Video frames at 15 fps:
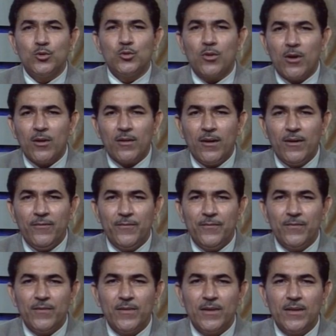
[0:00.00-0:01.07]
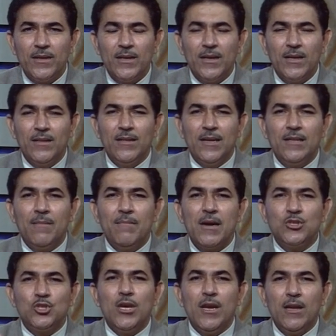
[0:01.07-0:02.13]
to talk of that the
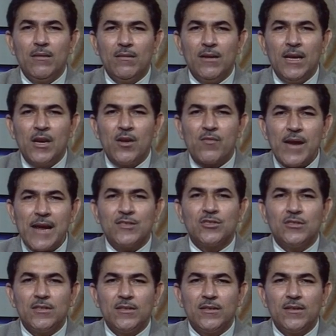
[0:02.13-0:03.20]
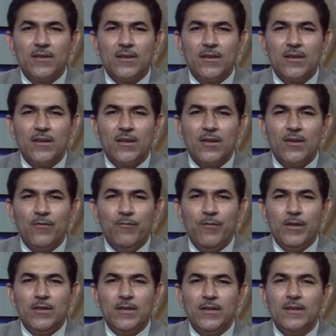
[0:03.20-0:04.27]
machine interaction
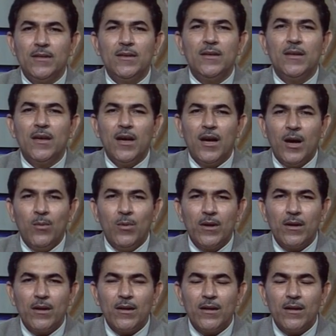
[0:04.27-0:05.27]
with our